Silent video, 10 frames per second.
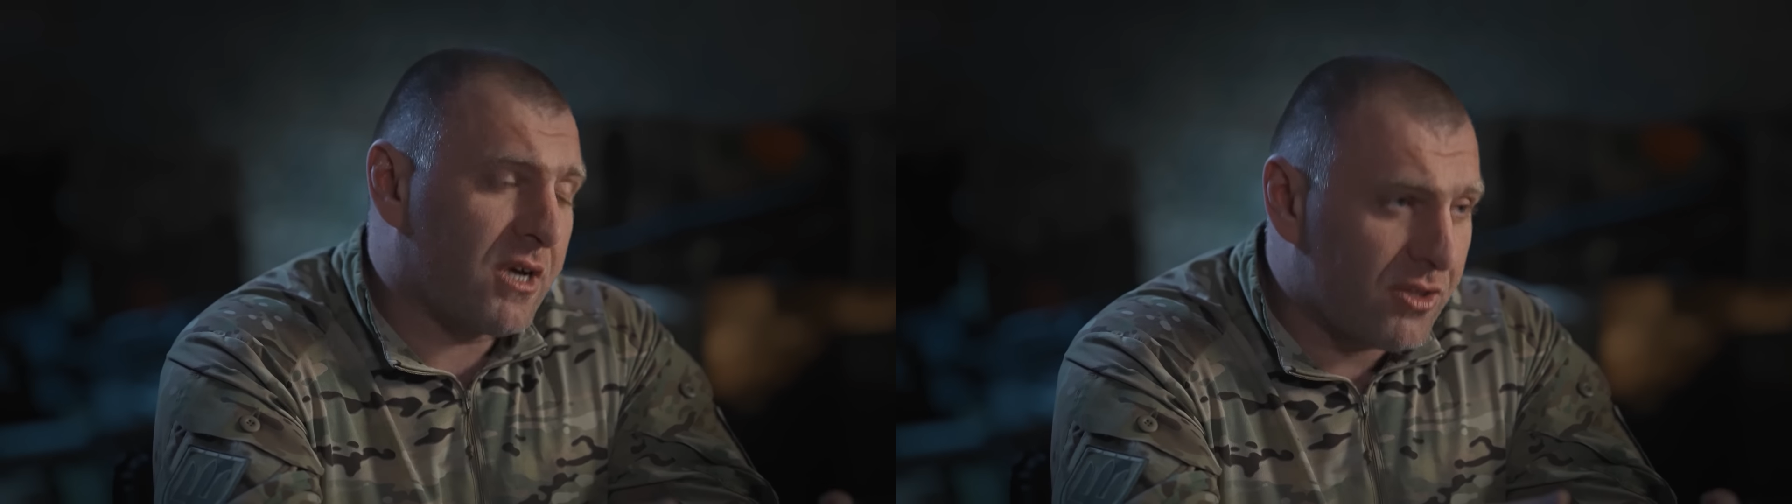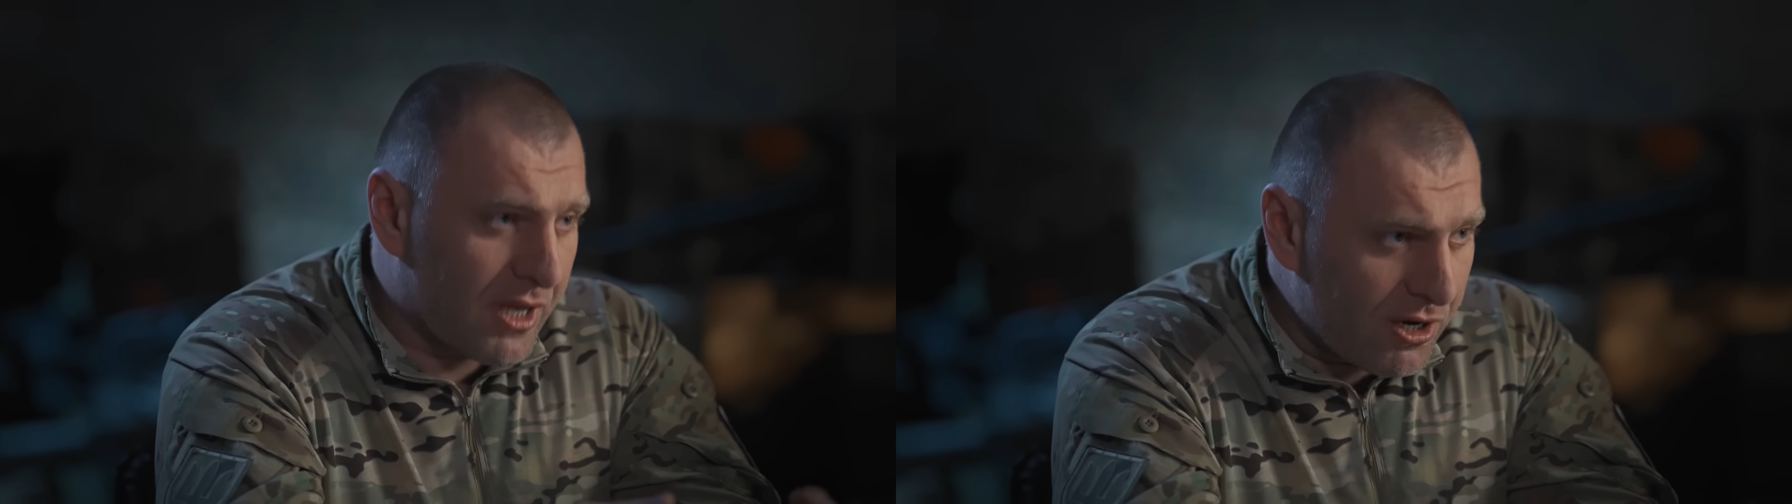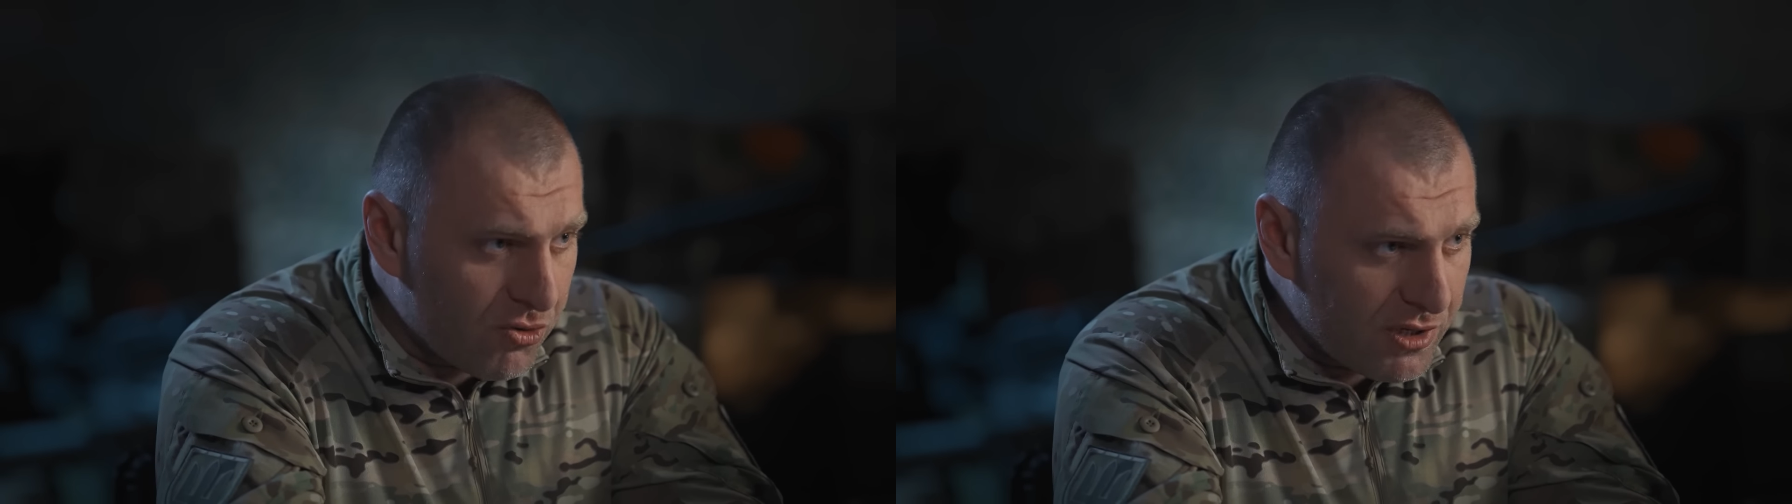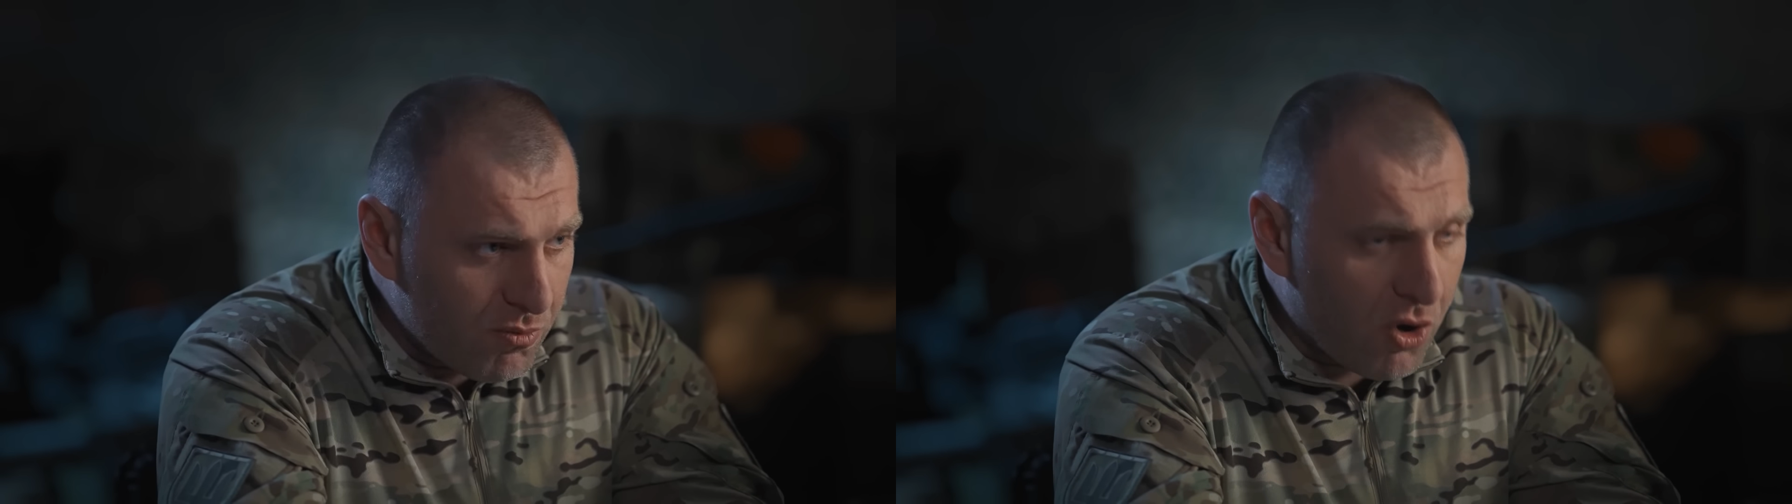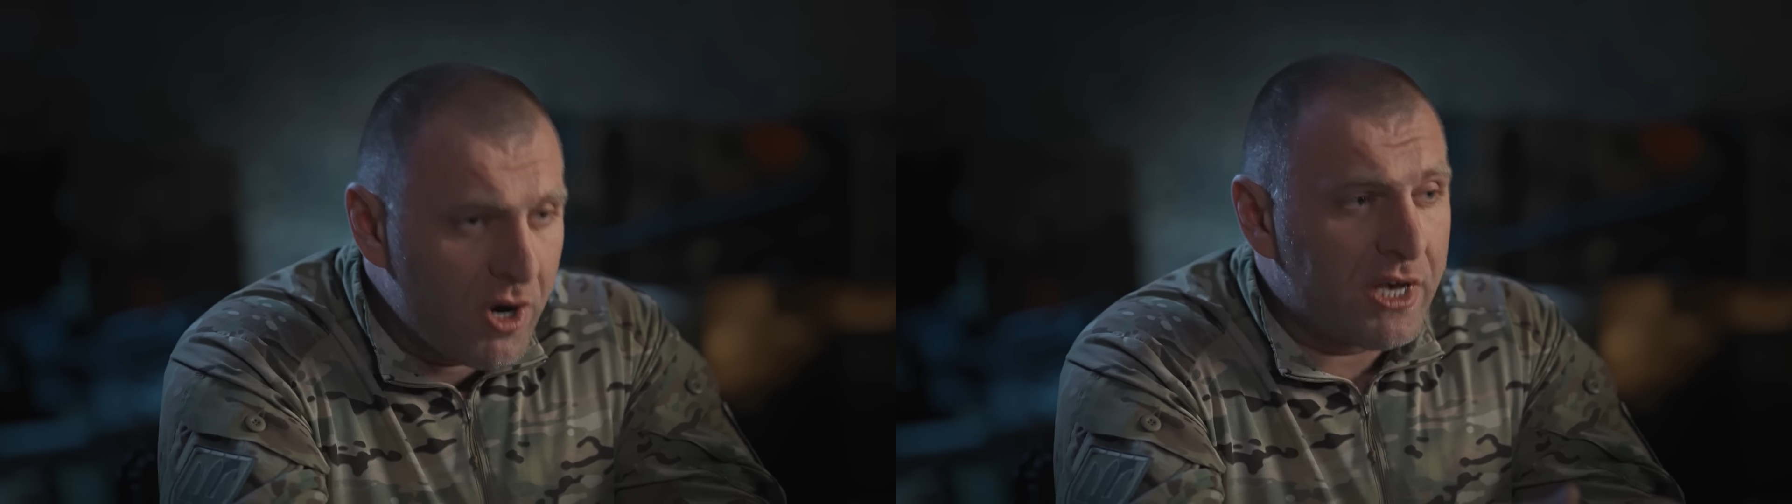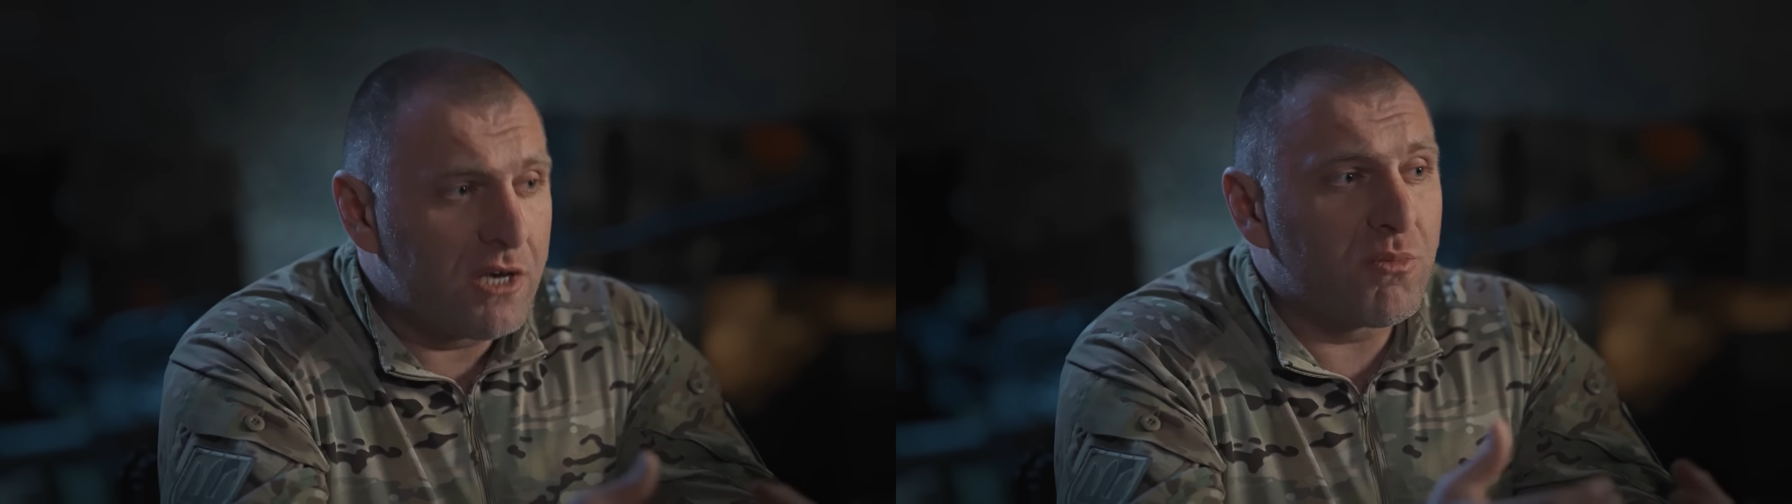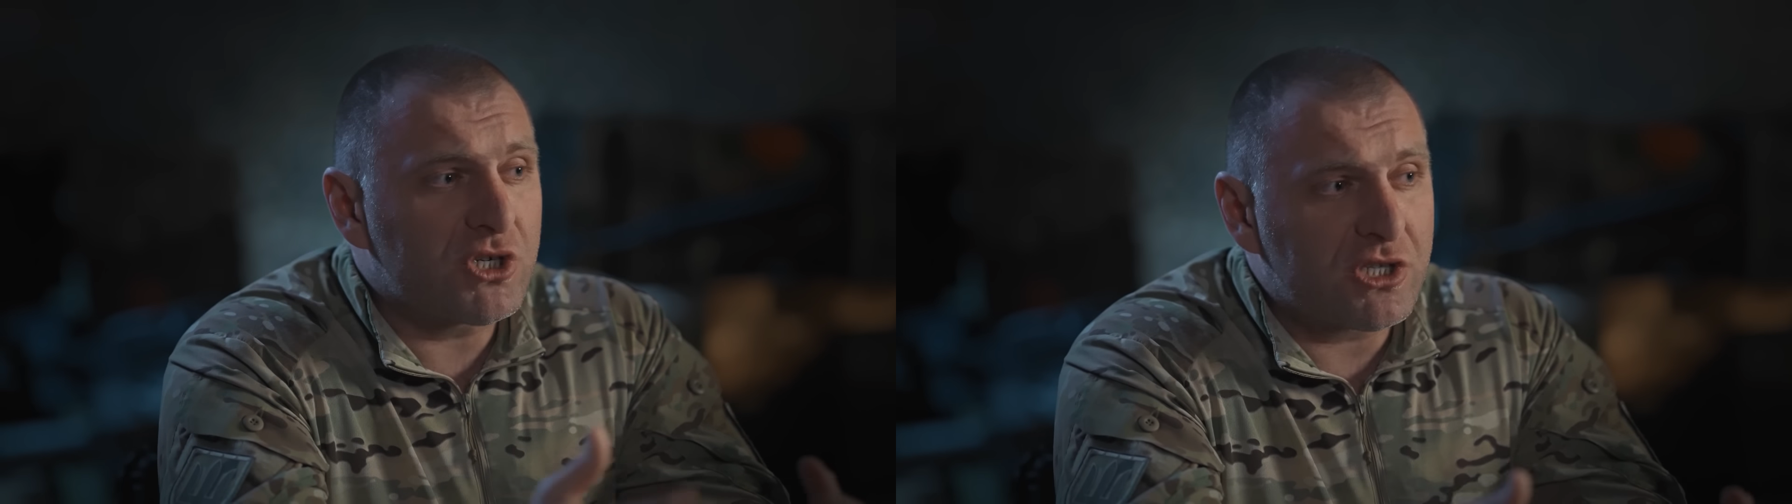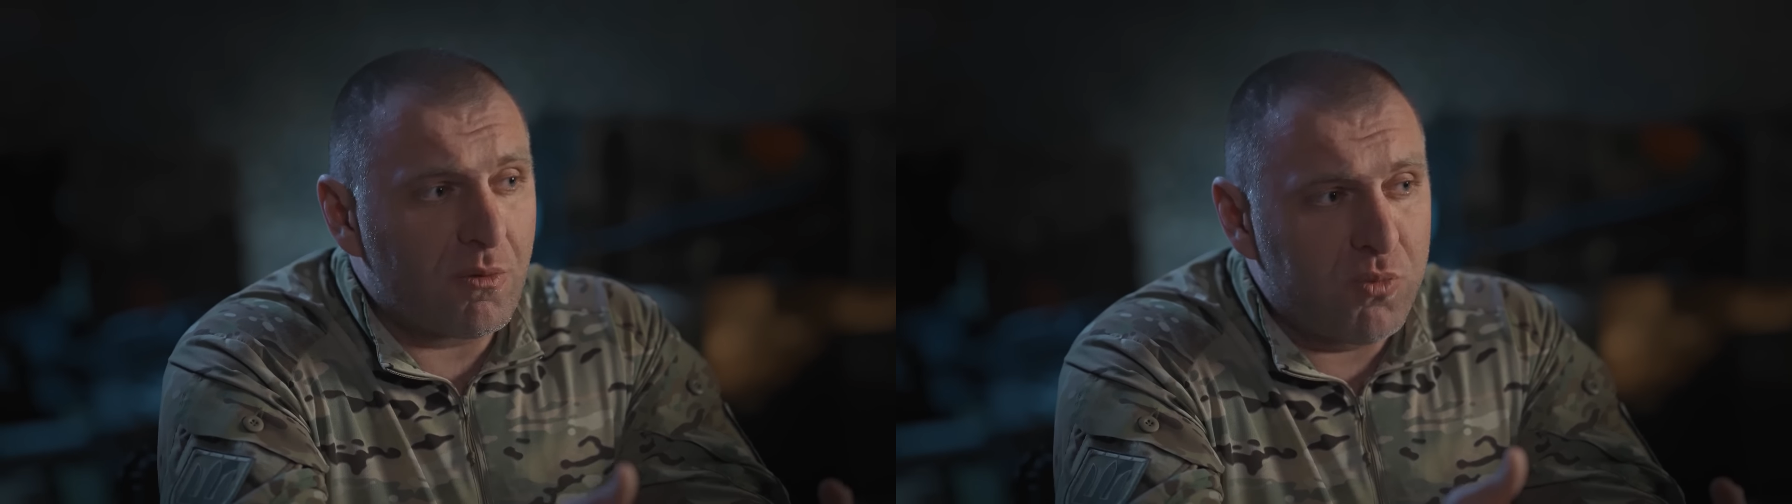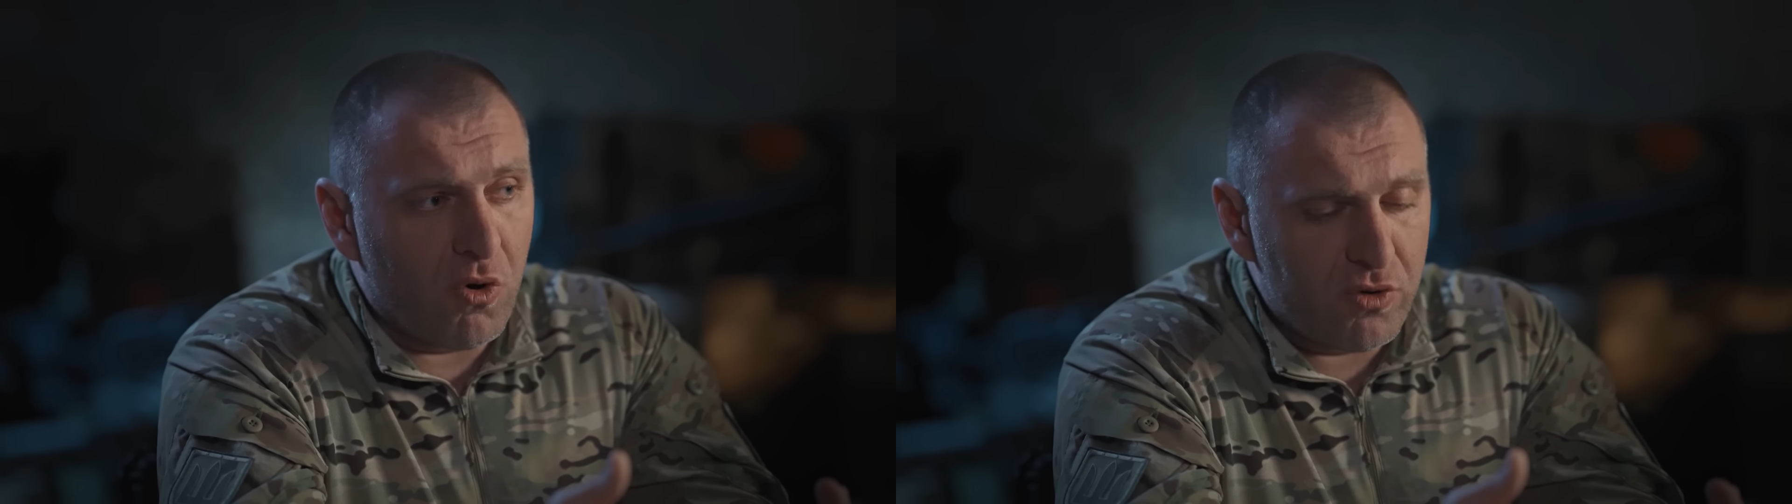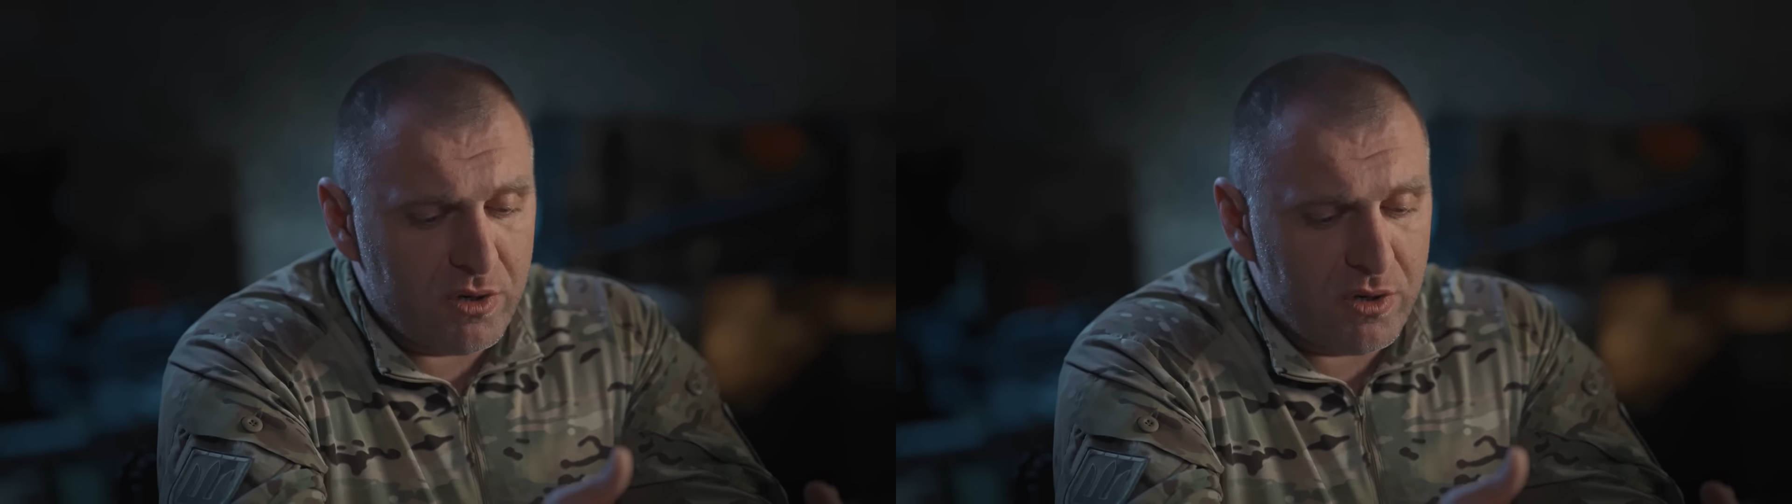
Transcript: we're developing these areas and